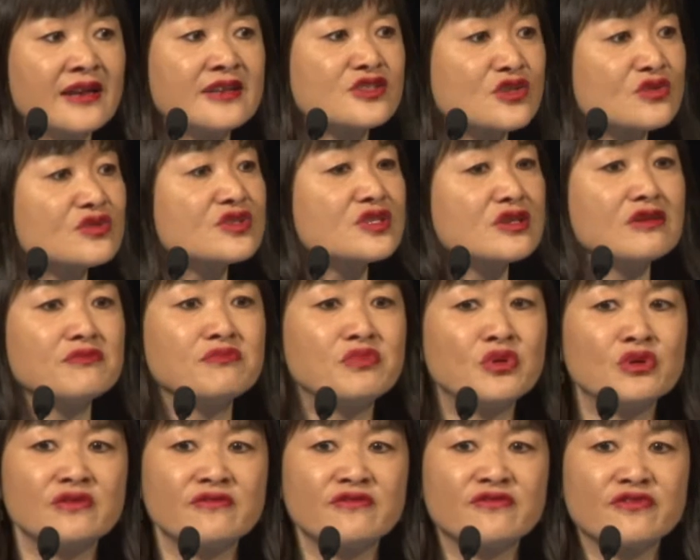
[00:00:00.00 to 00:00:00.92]
it's also
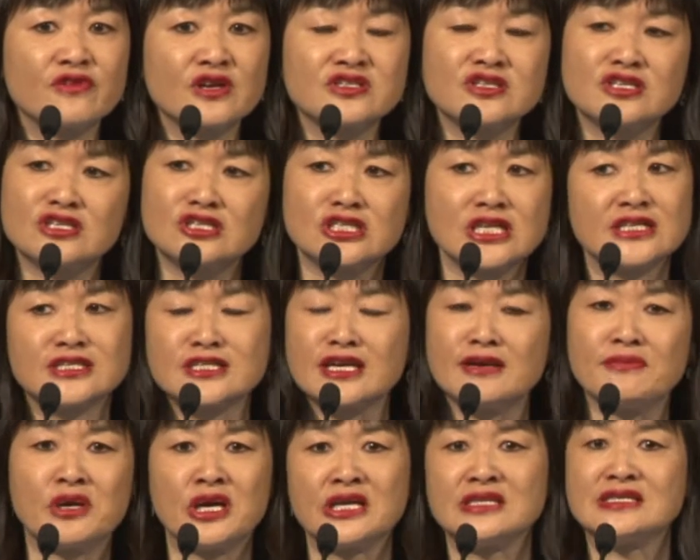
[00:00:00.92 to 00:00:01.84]
important for us to change
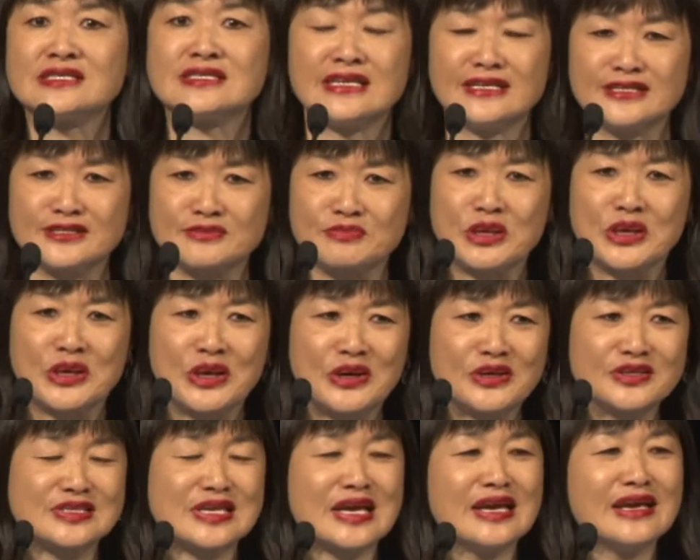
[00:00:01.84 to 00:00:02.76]
our mindsets,
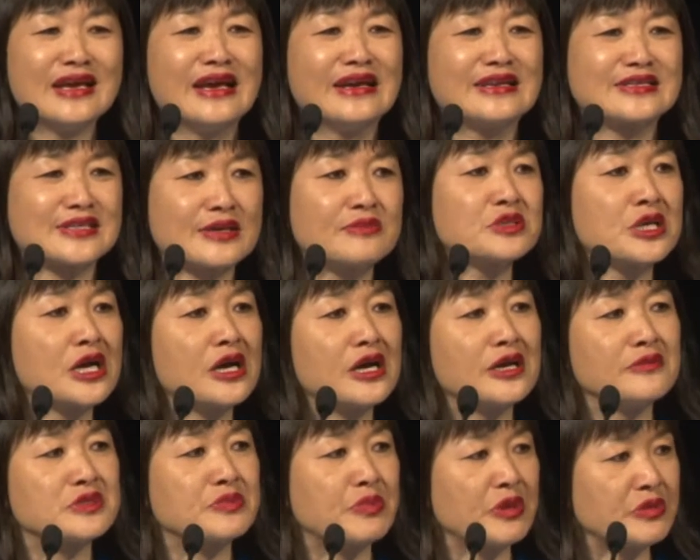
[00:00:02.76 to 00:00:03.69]
because
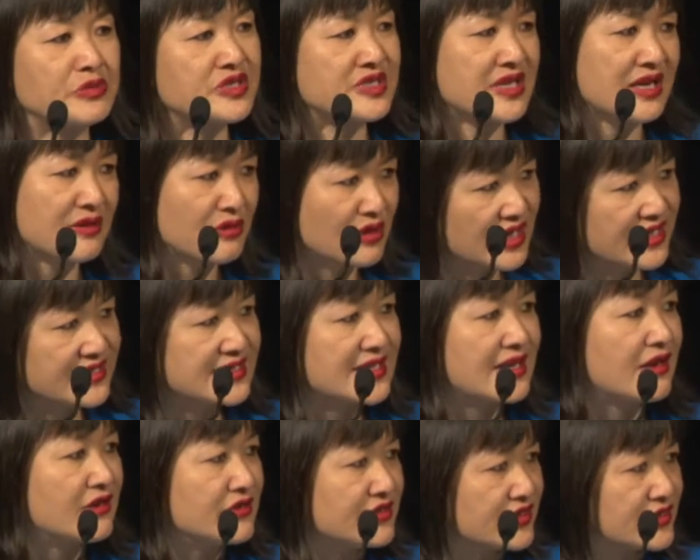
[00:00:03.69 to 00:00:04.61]
sometimes people say, well, let's
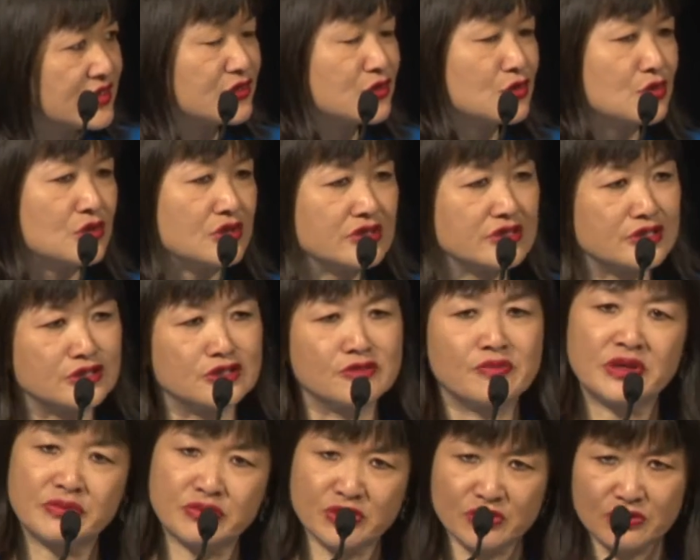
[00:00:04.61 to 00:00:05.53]
close the doors to
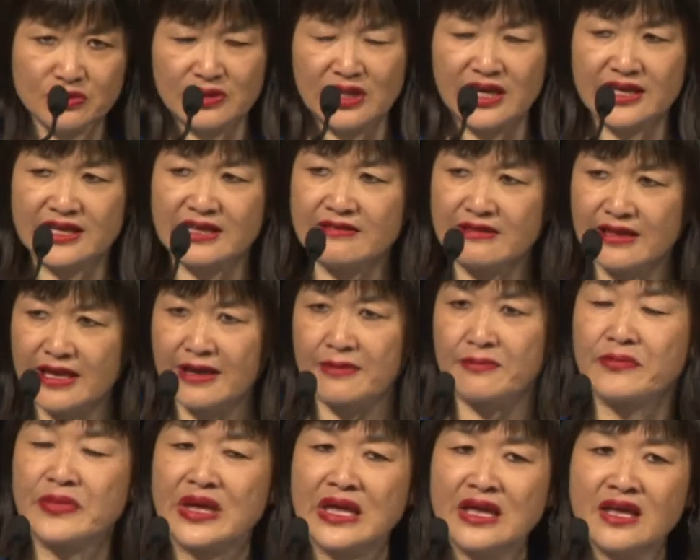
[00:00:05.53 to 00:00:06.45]
people like
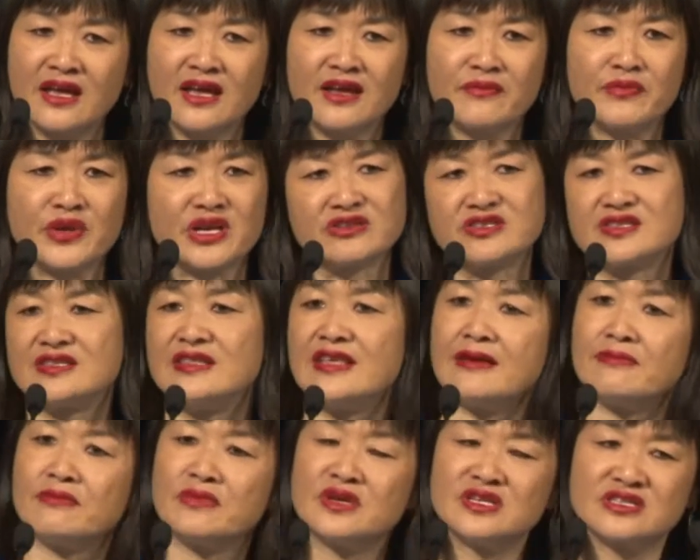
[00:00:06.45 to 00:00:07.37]
them, because
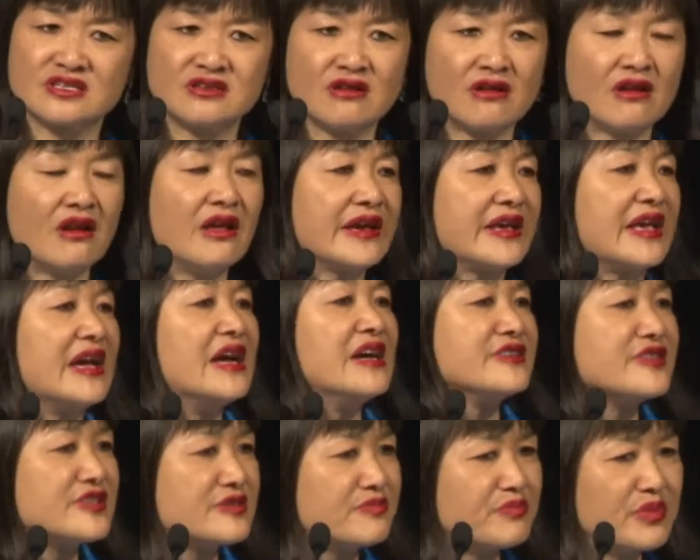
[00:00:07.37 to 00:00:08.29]
them is not like
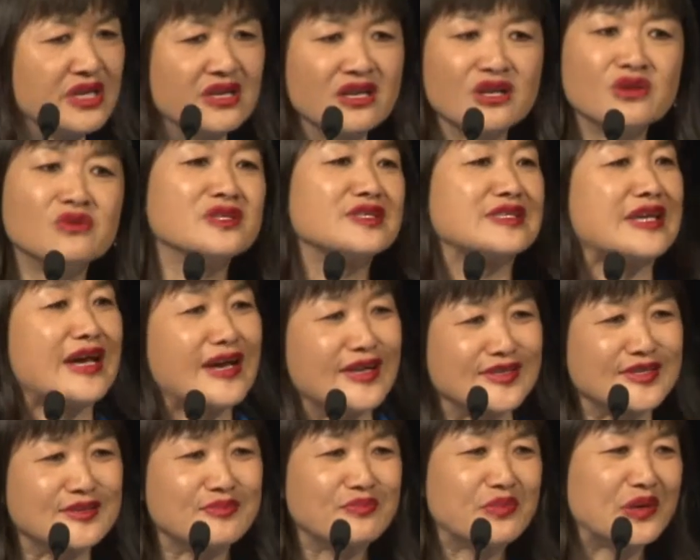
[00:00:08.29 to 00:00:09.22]
us. But who is
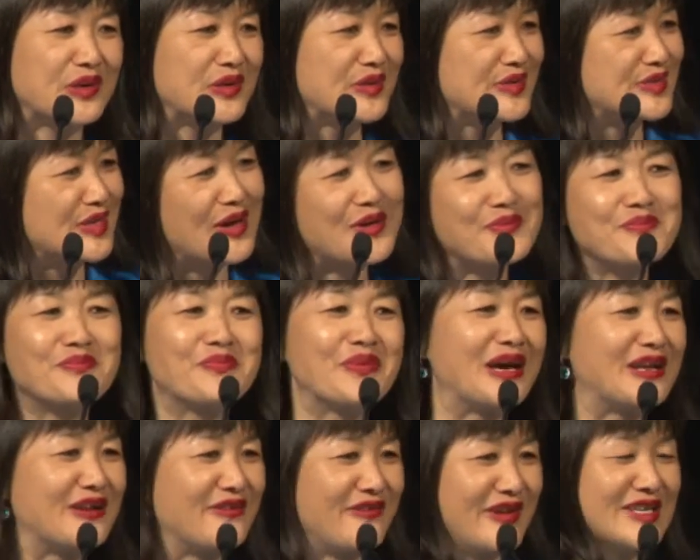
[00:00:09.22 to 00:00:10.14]
us? Because I'm
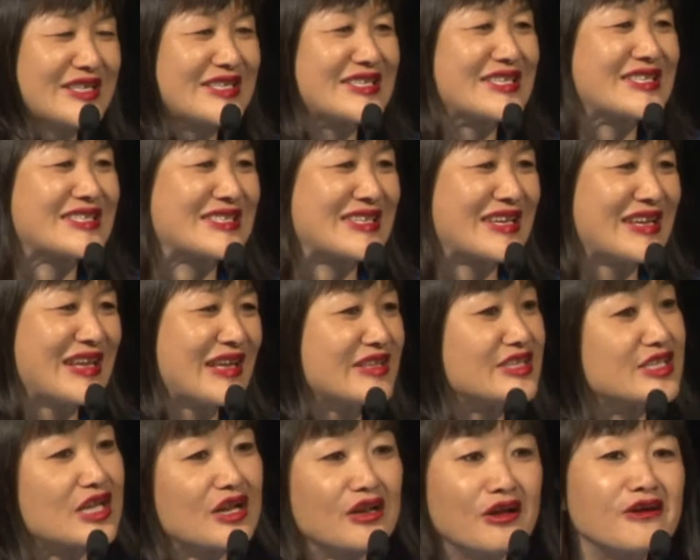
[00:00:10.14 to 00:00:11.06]
part of us.
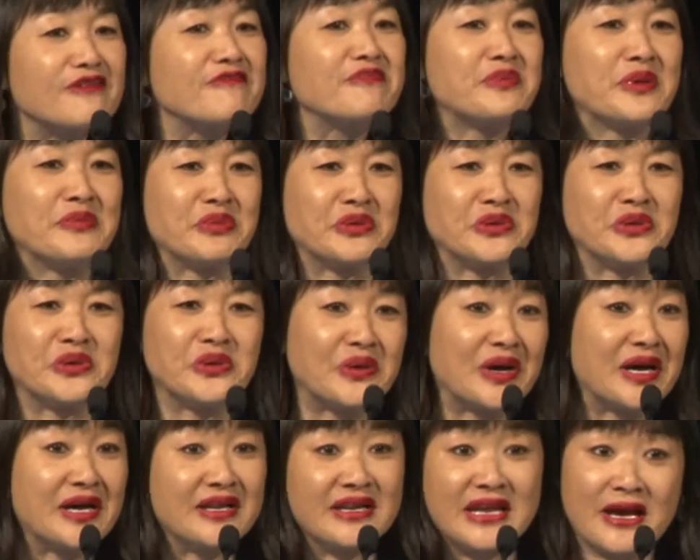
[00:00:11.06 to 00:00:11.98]
There's a lot of people who
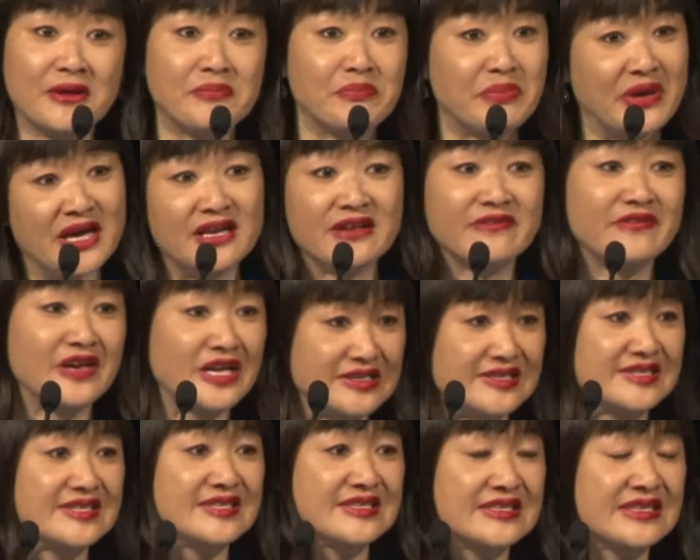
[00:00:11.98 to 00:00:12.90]
are now part of
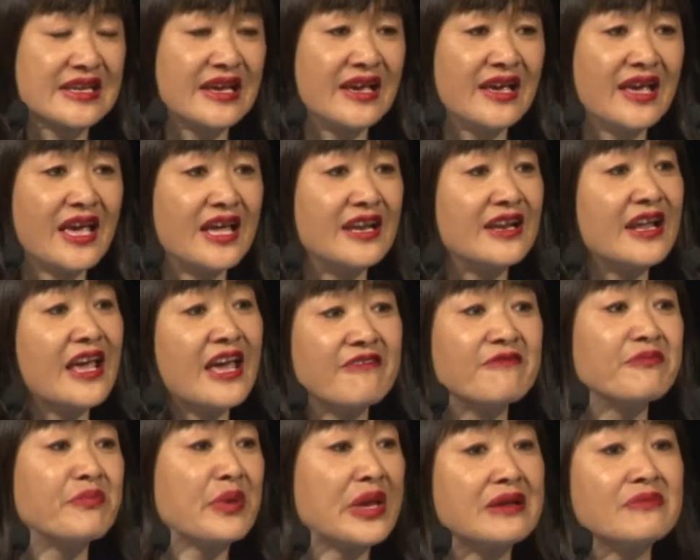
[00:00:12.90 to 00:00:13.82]
us and
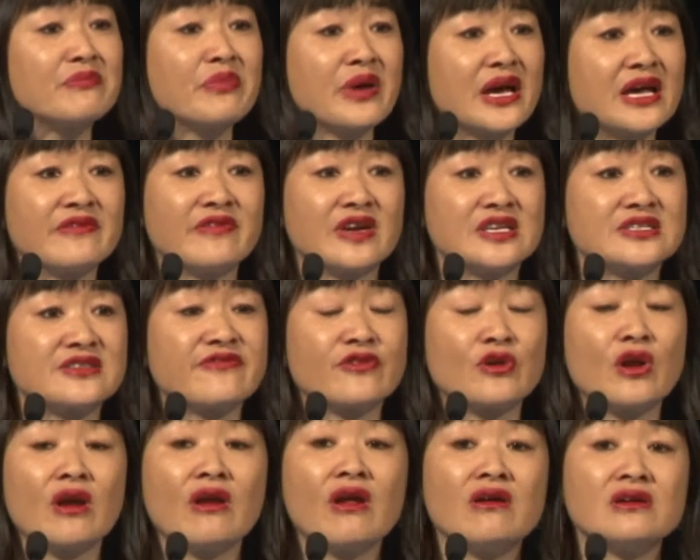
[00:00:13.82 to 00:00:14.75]
have been part of us
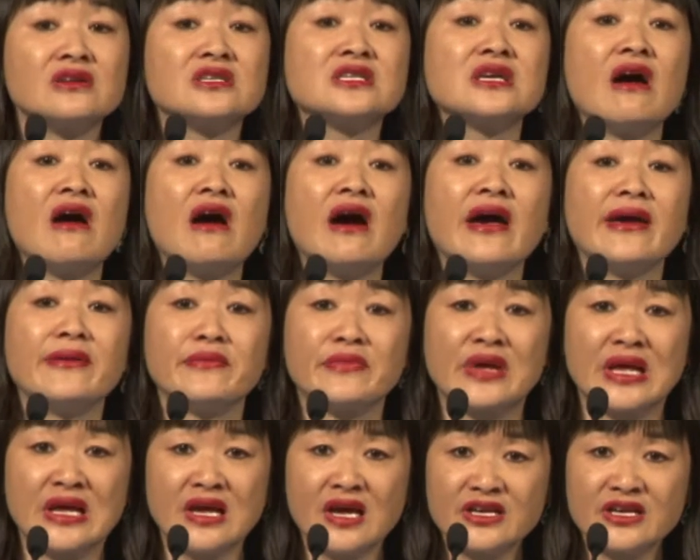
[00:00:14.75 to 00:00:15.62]
for a long time.